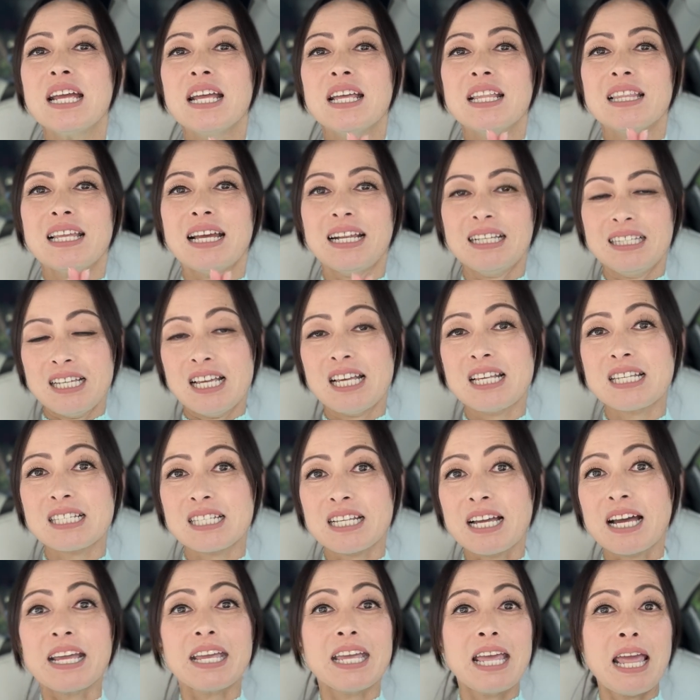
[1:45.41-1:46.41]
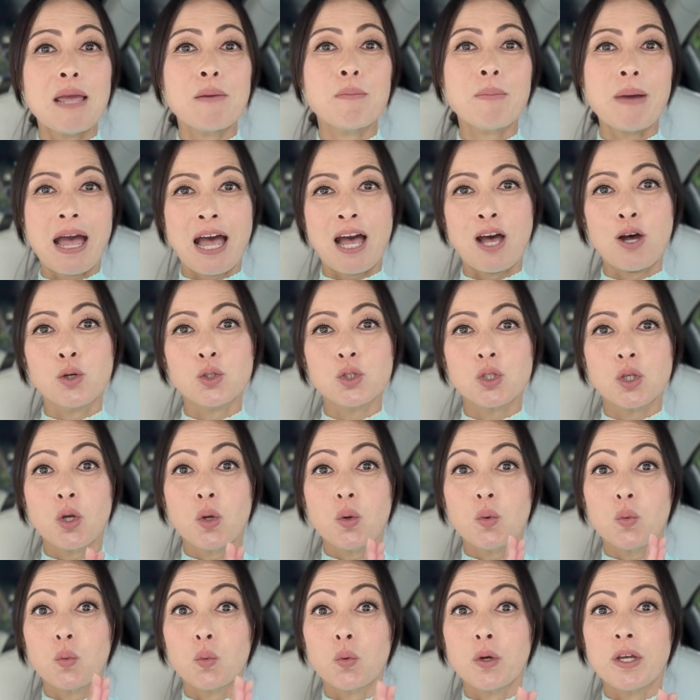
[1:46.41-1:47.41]
that Tesla came out
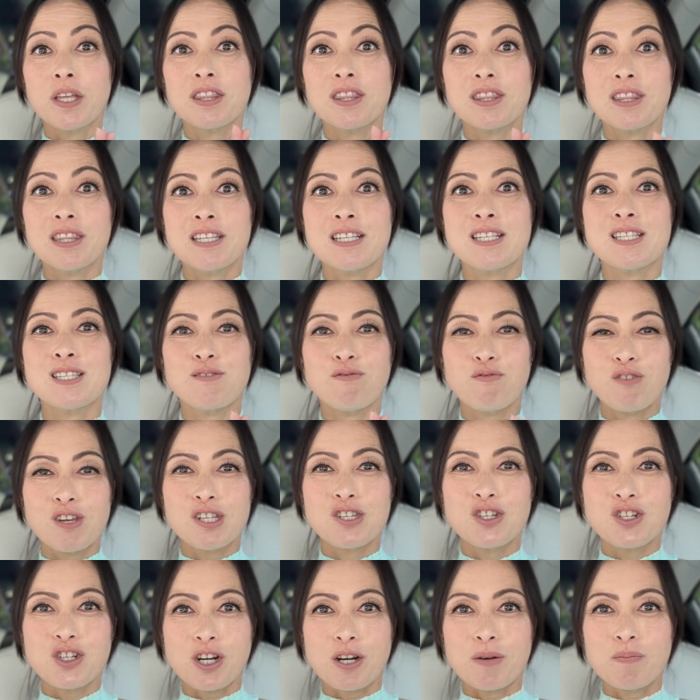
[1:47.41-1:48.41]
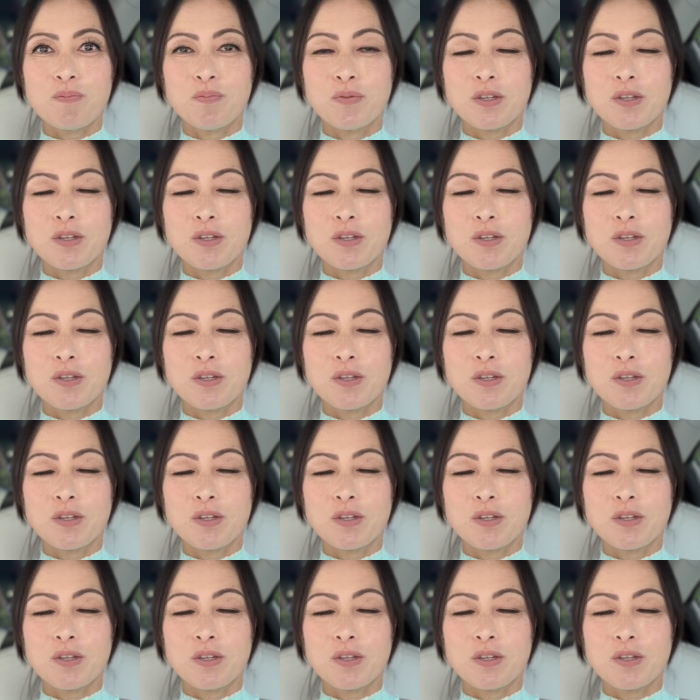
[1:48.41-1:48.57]
with this feature.